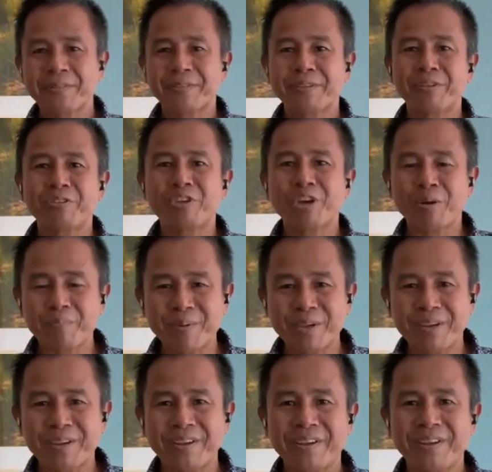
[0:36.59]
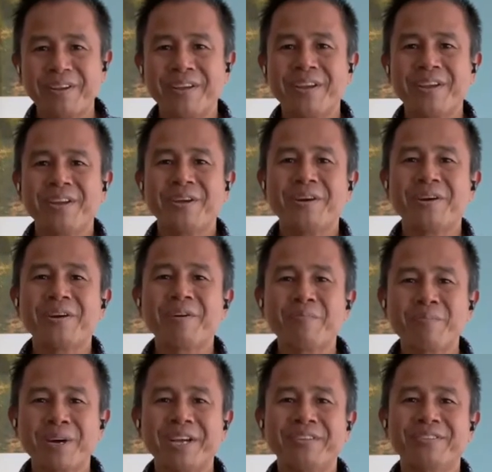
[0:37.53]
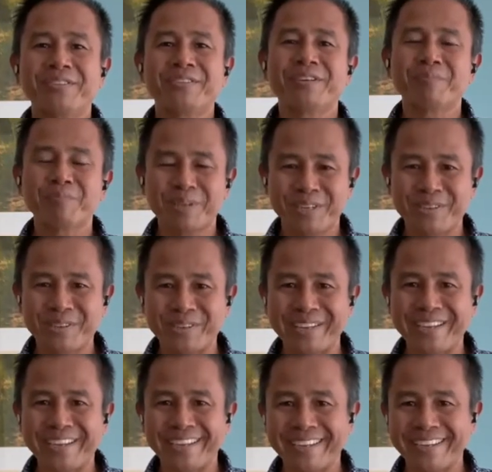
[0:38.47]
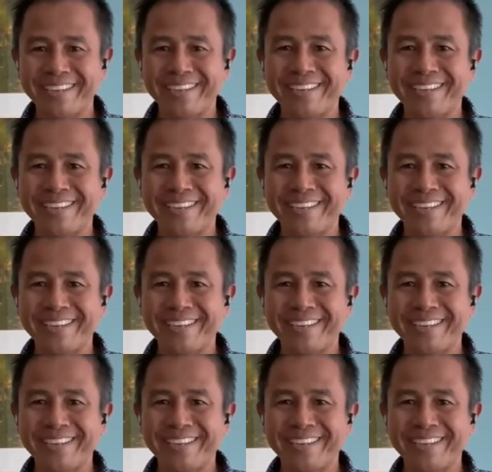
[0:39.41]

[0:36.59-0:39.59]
The topic of my sermon today